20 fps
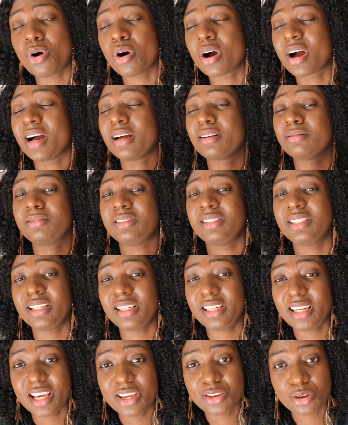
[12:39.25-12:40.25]
or can
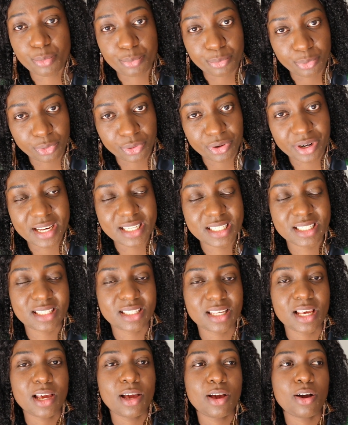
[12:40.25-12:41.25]
delay your progress